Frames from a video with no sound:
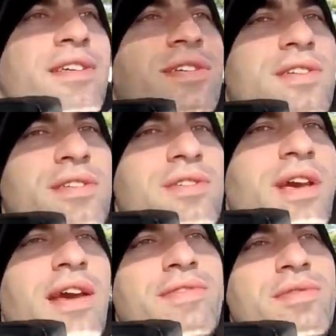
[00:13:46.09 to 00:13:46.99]
you
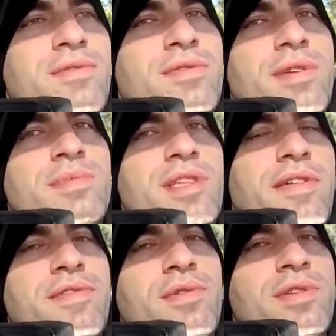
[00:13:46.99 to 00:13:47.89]
have to do some
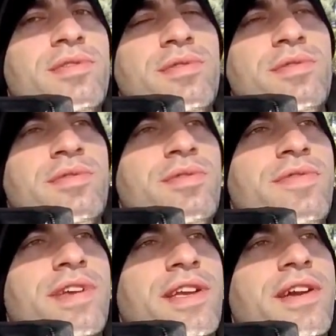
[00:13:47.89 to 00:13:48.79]
stuff to it to
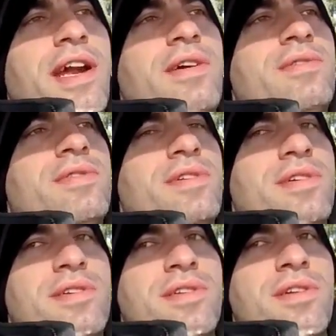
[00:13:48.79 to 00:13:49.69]
figure out,
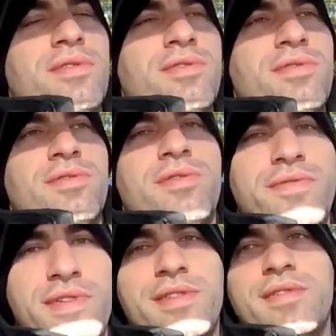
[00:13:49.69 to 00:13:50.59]
you know, to
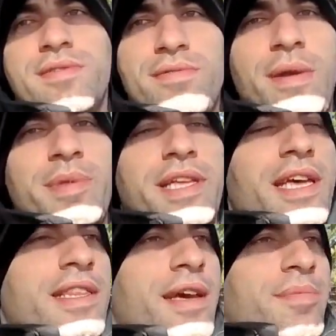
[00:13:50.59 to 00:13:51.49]
even
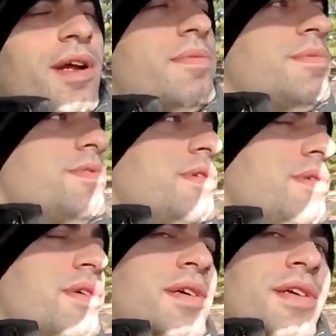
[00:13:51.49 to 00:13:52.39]
replicate that problem.
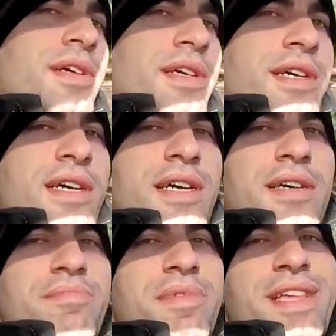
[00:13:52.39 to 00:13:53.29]
So
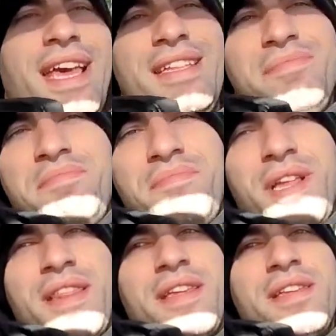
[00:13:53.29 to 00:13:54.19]
again,
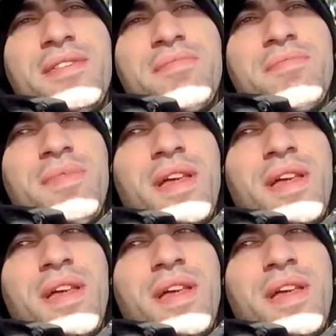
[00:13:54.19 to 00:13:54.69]
nothing